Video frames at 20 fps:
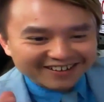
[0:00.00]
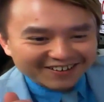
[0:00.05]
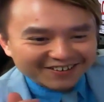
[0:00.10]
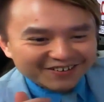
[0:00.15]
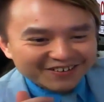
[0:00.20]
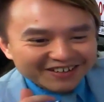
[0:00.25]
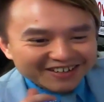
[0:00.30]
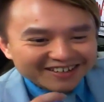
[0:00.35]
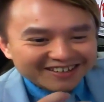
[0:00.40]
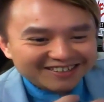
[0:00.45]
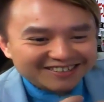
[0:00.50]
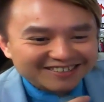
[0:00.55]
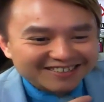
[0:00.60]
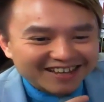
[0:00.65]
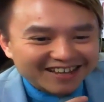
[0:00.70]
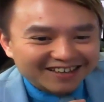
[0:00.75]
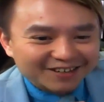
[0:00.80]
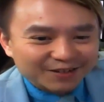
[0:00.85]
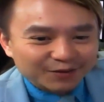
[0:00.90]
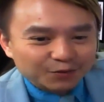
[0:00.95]
to know
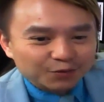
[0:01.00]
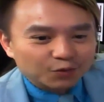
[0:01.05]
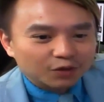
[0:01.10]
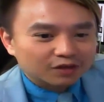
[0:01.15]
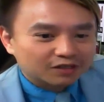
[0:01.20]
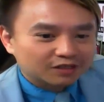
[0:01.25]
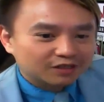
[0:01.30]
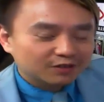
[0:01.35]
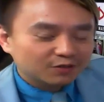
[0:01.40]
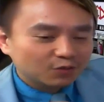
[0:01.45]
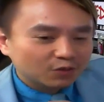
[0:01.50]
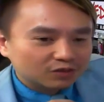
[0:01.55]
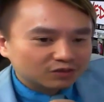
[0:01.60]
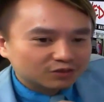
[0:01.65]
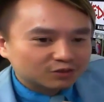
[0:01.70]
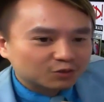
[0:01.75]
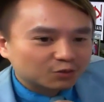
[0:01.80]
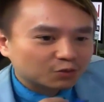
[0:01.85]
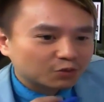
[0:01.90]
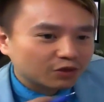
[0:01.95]
exactly what keyword
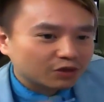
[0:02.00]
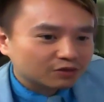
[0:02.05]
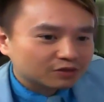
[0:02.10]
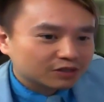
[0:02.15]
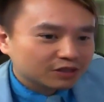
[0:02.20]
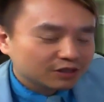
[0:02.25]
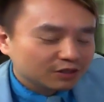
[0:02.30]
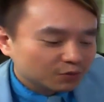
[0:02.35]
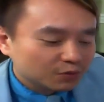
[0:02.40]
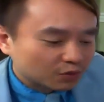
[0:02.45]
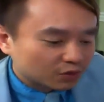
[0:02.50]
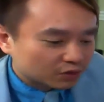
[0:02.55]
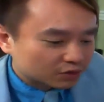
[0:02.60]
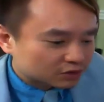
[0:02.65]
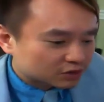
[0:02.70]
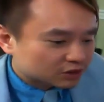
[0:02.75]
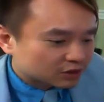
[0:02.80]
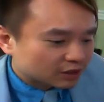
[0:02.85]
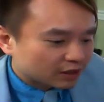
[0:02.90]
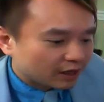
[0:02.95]
is the real
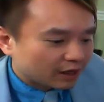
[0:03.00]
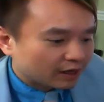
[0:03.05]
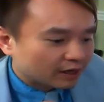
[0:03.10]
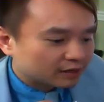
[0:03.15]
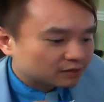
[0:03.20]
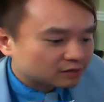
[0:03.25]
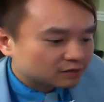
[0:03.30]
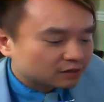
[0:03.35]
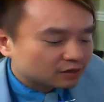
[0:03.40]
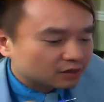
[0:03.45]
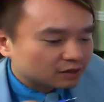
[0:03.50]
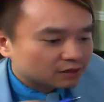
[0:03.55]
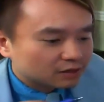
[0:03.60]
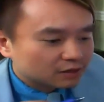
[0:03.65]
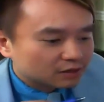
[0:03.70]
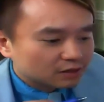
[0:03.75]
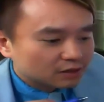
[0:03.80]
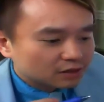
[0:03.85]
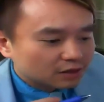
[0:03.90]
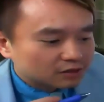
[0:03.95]
keyword. And yeah.
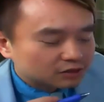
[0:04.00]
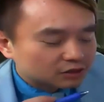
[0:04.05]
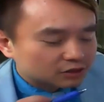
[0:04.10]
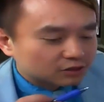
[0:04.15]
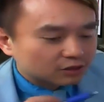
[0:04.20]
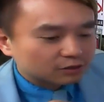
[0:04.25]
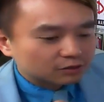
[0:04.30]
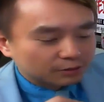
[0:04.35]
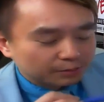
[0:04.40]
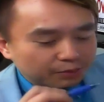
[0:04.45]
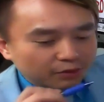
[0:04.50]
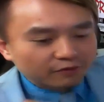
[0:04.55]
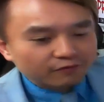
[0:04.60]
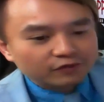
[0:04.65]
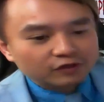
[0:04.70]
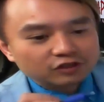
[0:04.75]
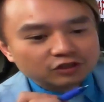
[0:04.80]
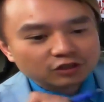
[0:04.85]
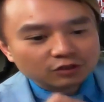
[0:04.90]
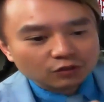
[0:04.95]
so the, the
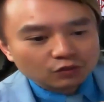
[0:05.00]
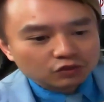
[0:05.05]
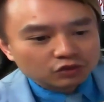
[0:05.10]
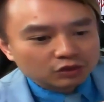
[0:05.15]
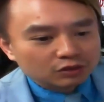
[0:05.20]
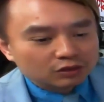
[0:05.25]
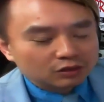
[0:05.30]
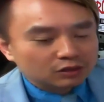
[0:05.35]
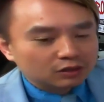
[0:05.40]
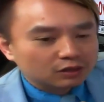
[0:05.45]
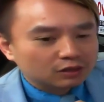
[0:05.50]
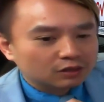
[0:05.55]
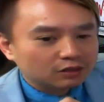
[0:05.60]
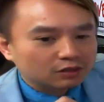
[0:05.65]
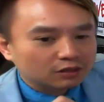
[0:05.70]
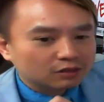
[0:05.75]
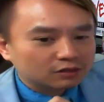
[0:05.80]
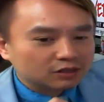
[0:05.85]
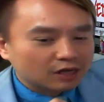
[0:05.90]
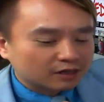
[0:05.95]
perfect solution
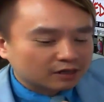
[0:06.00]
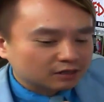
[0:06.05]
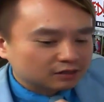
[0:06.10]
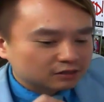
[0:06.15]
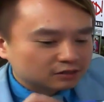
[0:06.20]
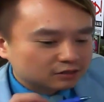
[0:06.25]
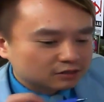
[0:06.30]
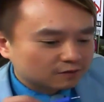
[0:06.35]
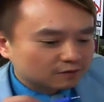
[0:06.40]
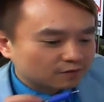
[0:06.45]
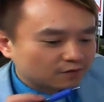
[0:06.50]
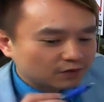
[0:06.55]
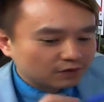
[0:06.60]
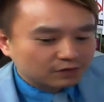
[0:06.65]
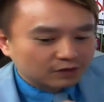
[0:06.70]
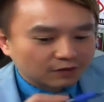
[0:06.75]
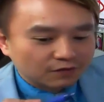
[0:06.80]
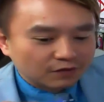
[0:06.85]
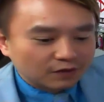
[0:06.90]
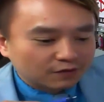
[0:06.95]
here is, I guess, the
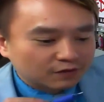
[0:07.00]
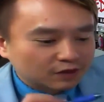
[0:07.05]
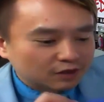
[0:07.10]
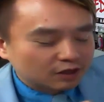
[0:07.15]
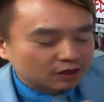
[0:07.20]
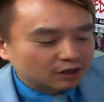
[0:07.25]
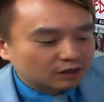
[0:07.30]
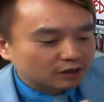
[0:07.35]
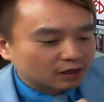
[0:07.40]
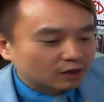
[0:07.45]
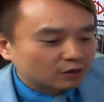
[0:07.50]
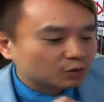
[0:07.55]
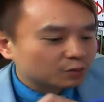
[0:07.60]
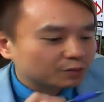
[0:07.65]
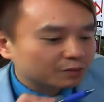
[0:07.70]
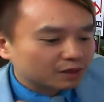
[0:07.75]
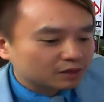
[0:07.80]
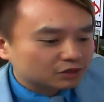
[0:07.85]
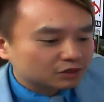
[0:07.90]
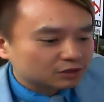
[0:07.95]
50-50. You got an
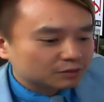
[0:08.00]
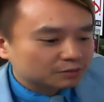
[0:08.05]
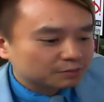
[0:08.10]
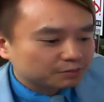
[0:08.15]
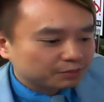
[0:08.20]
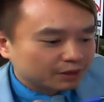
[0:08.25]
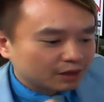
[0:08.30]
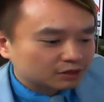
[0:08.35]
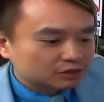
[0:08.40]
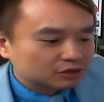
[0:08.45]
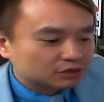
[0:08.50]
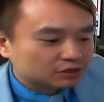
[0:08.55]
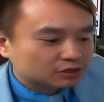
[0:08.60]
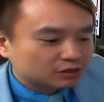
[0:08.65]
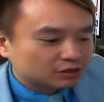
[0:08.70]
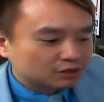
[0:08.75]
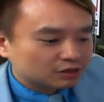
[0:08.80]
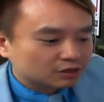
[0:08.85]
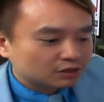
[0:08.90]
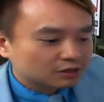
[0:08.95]
automation plus
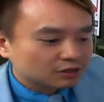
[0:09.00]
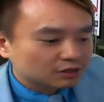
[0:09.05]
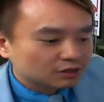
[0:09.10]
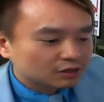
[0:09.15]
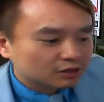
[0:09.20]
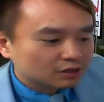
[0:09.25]
the